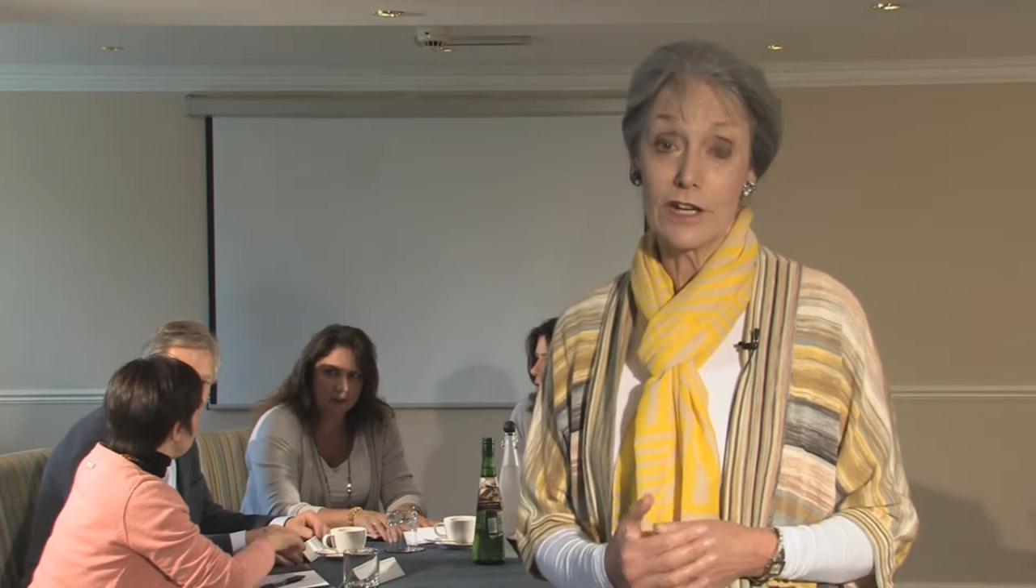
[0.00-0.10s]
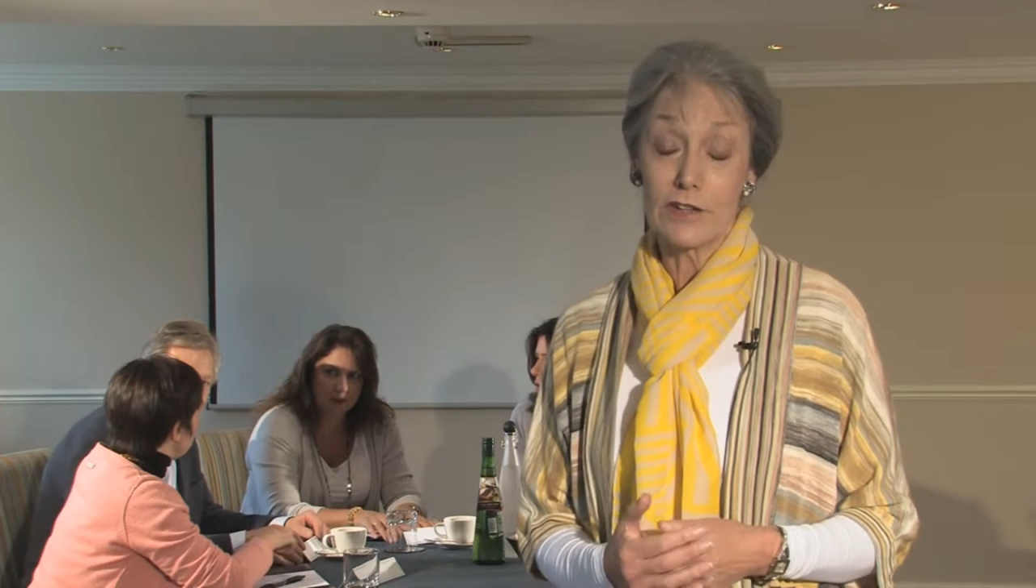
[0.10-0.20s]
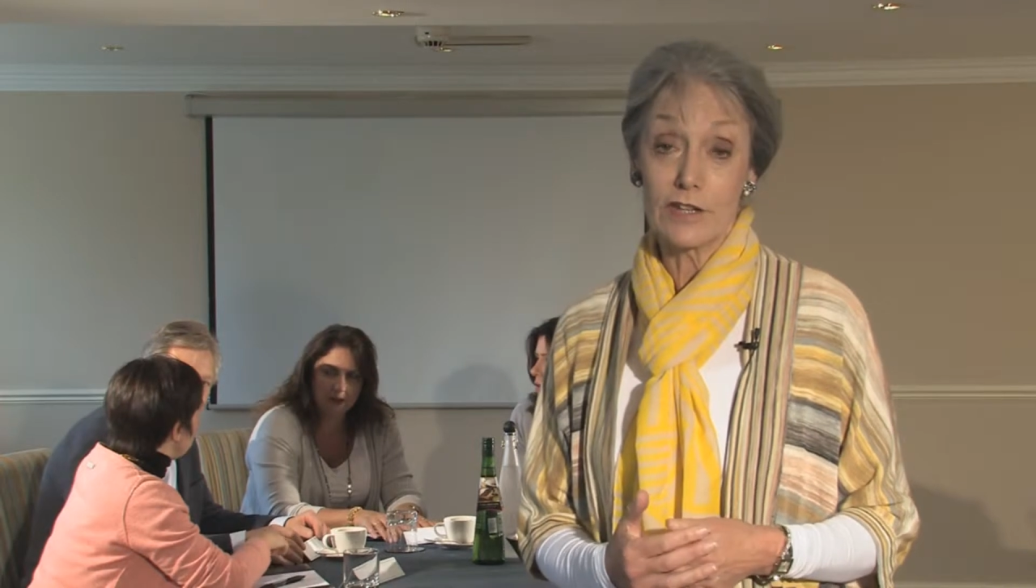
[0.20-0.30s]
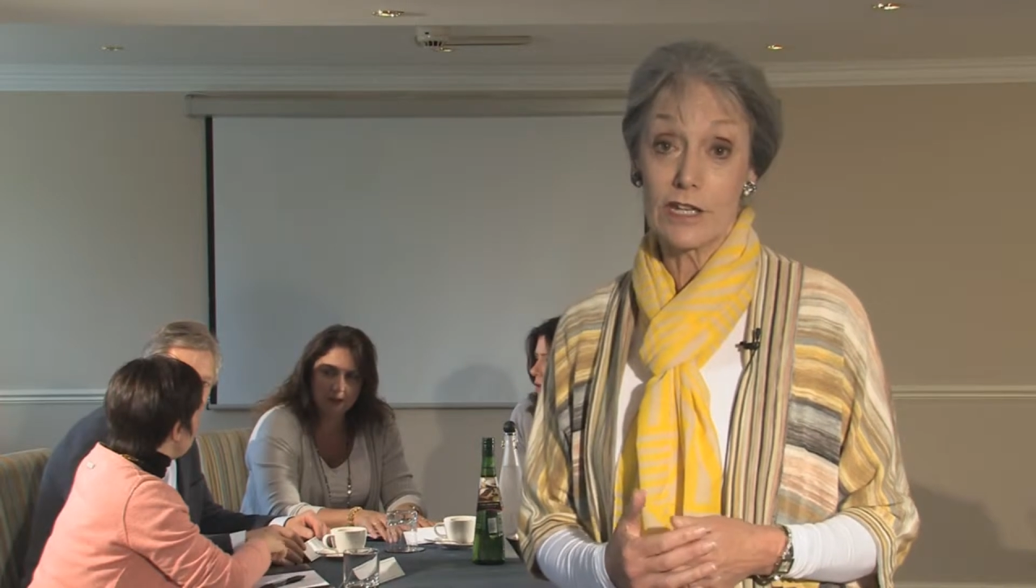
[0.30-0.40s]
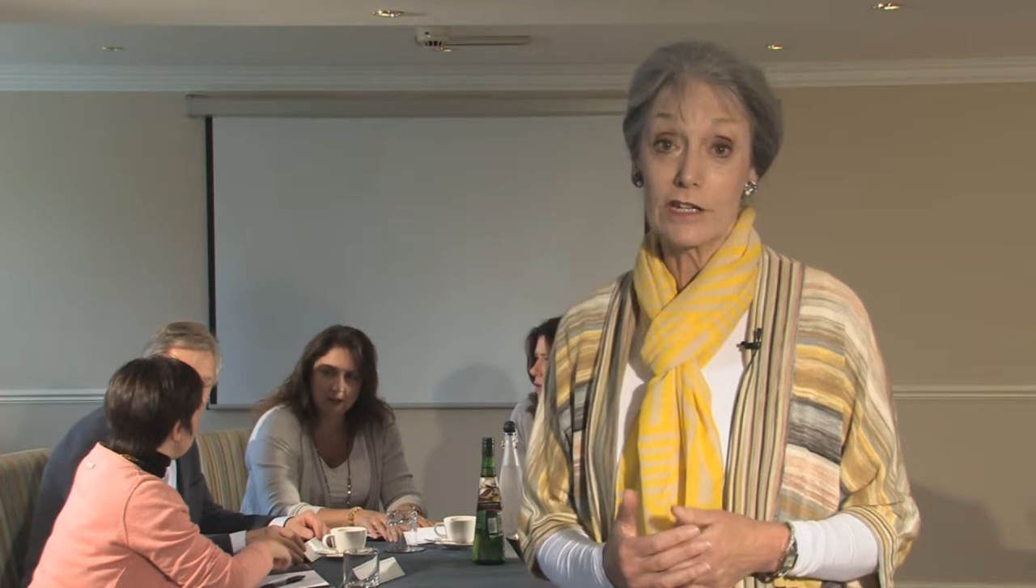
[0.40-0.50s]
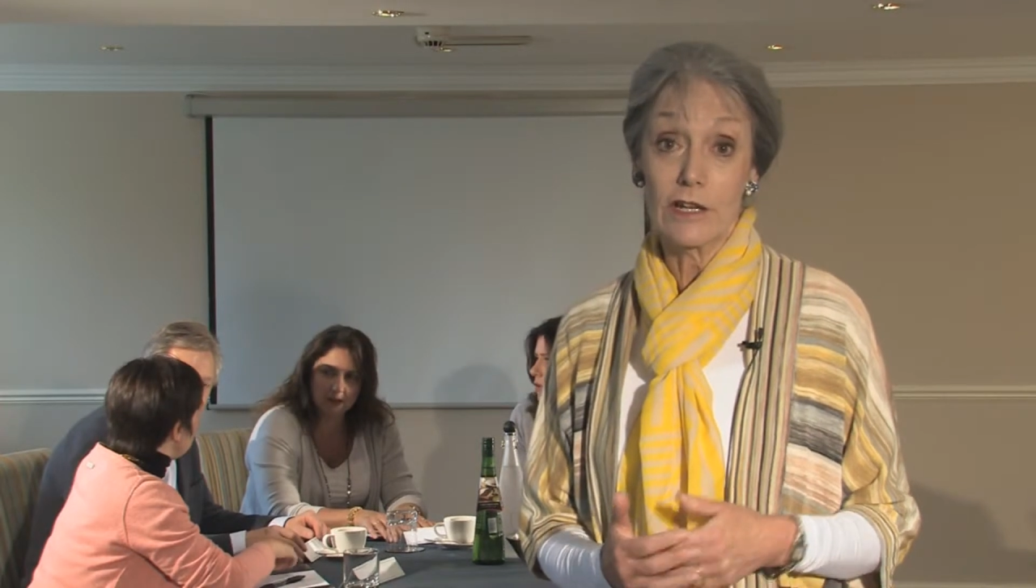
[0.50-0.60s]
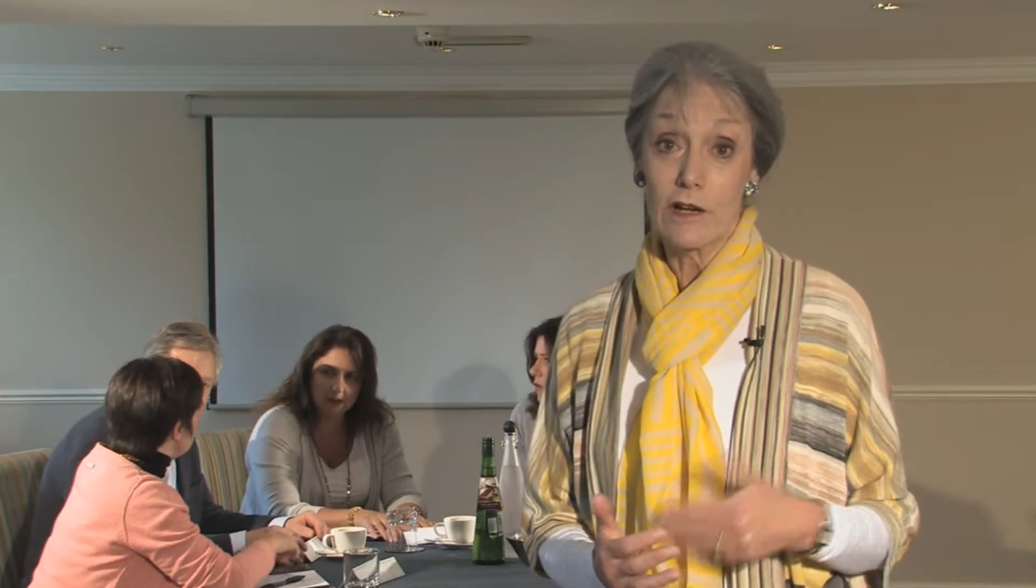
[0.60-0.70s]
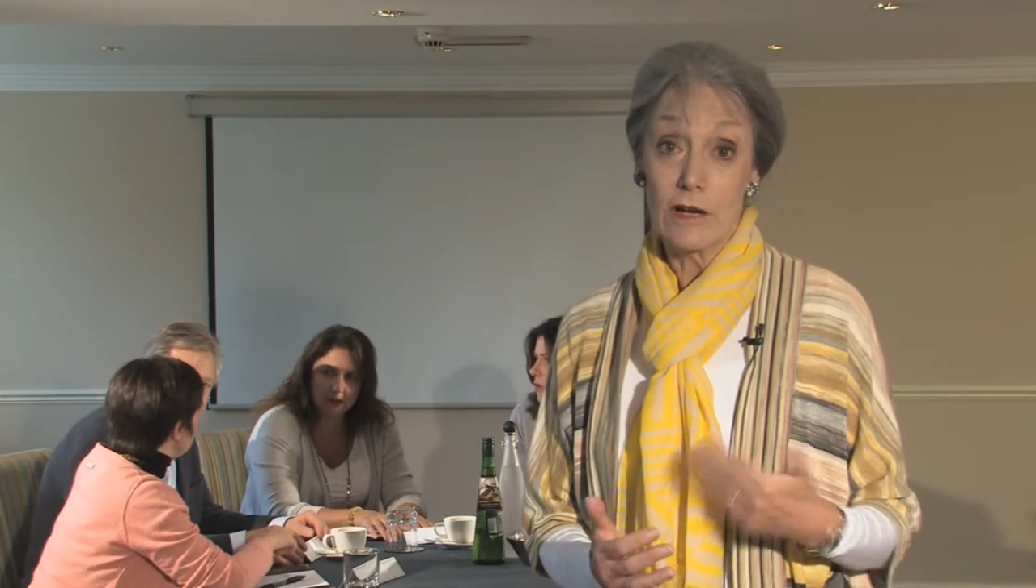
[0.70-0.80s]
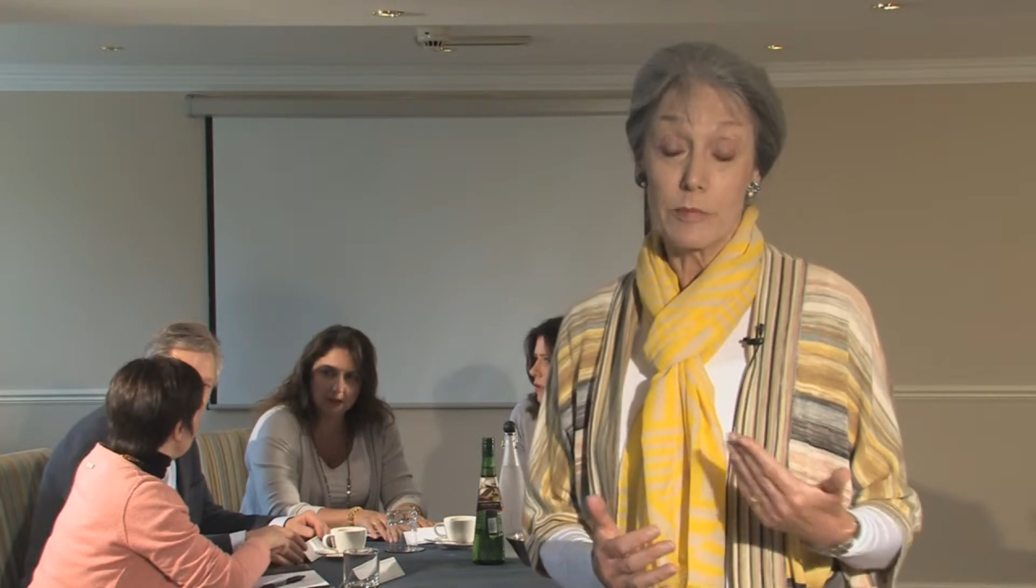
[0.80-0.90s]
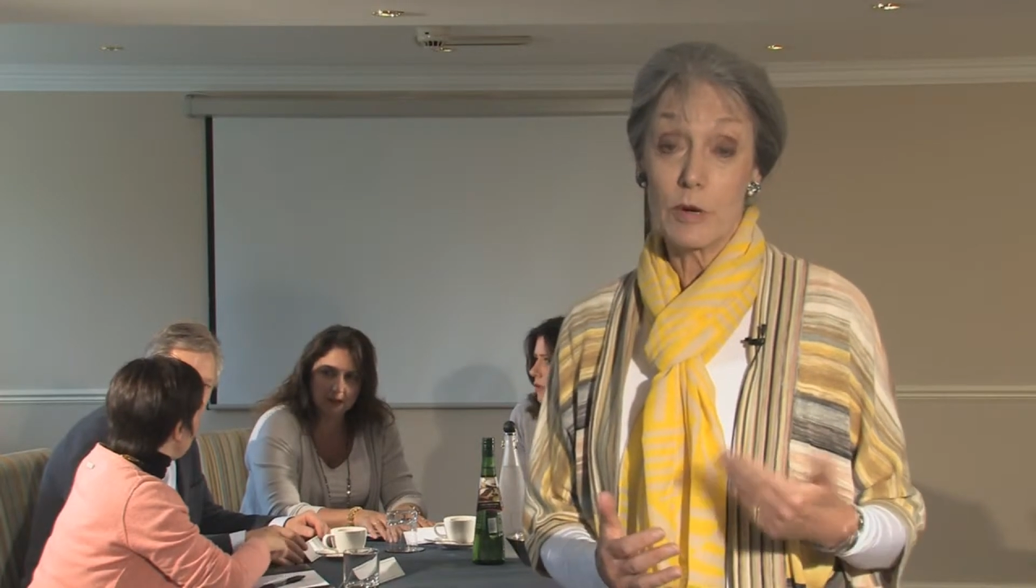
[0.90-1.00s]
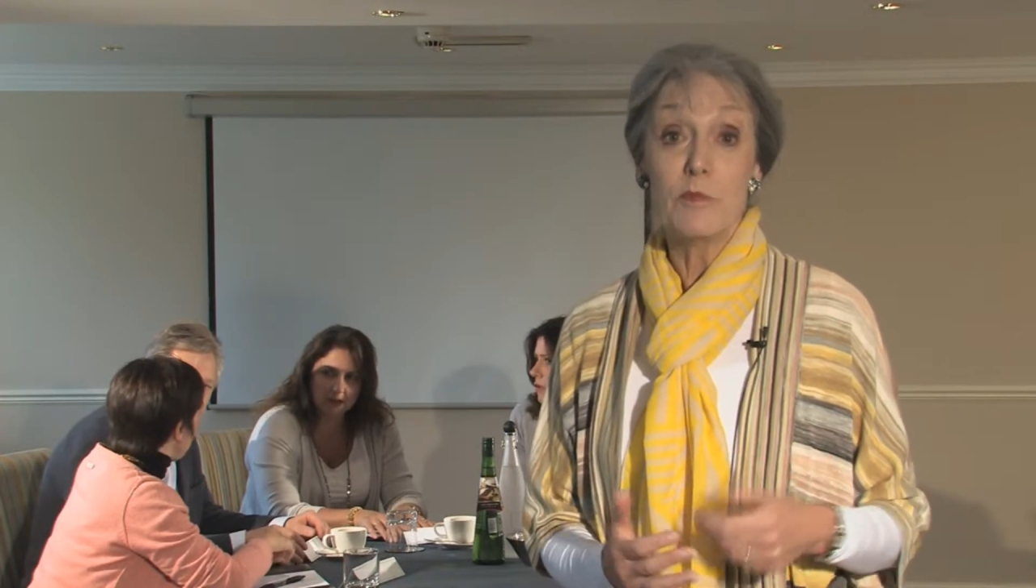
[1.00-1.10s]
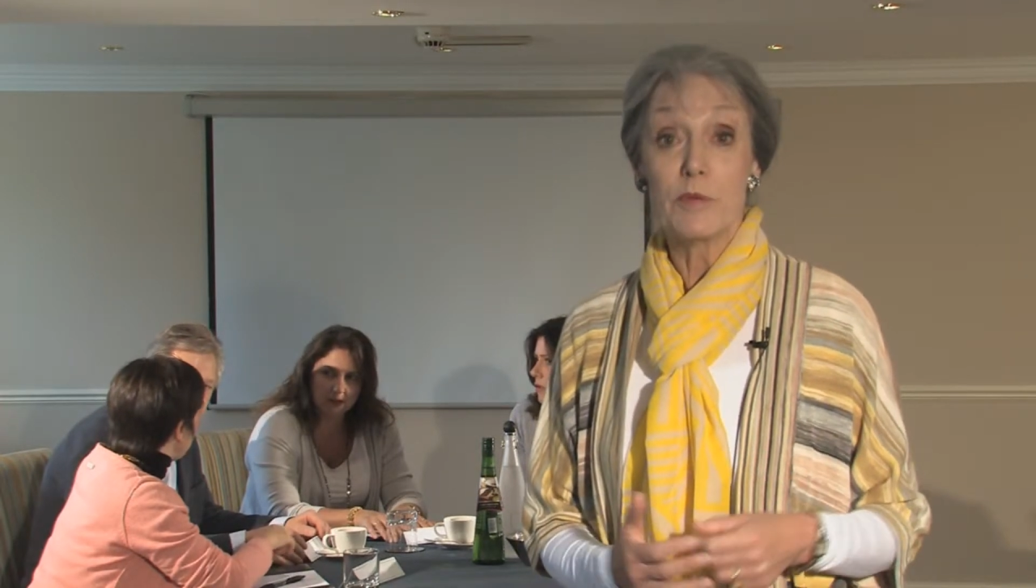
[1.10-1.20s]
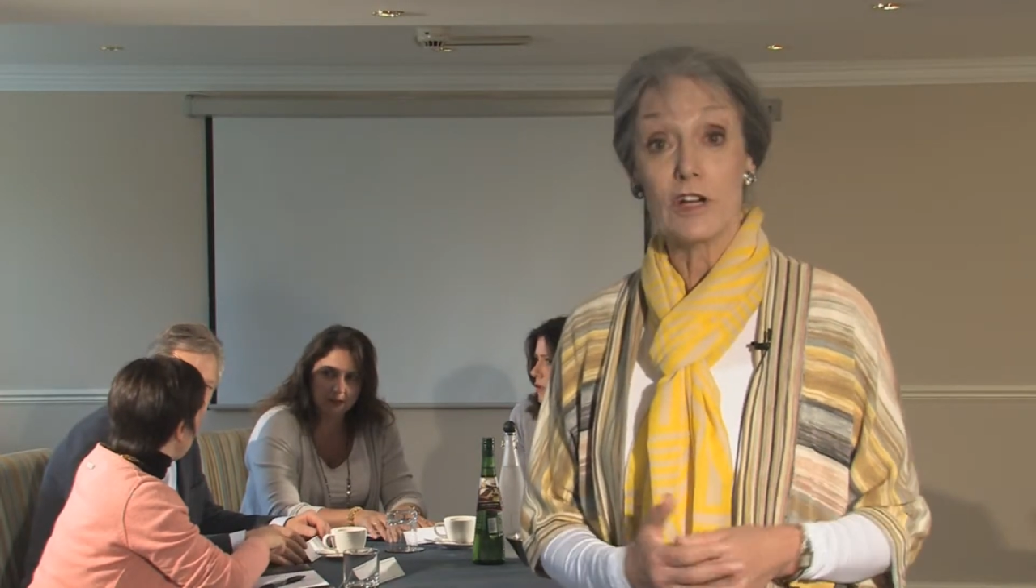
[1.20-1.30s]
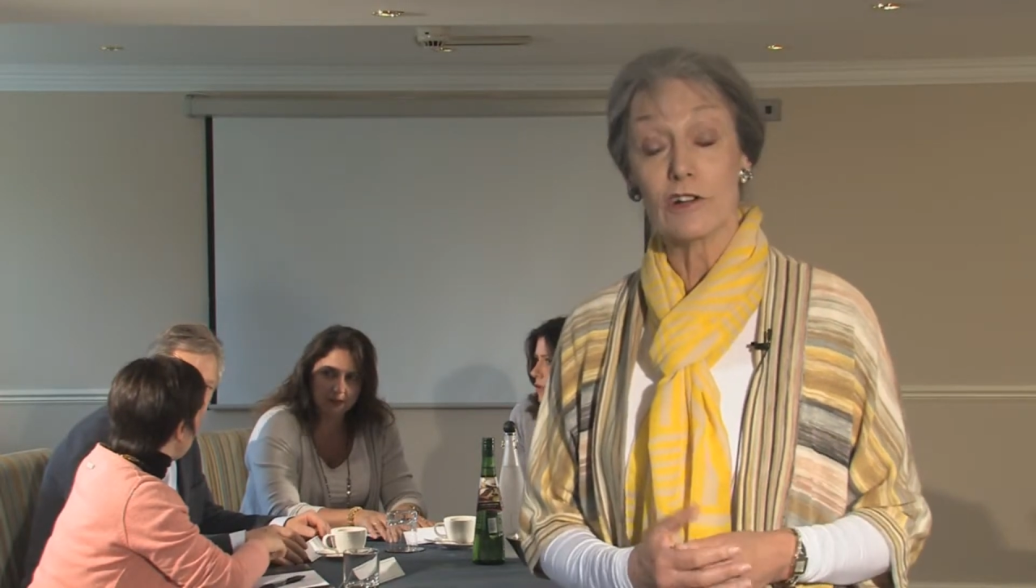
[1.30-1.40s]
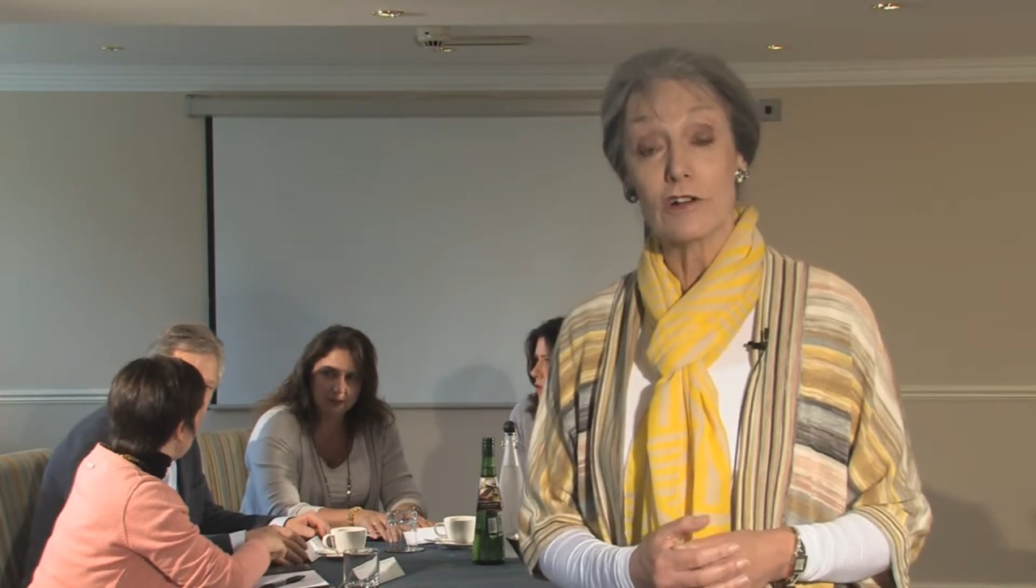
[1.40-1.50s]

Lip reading: at the appropriate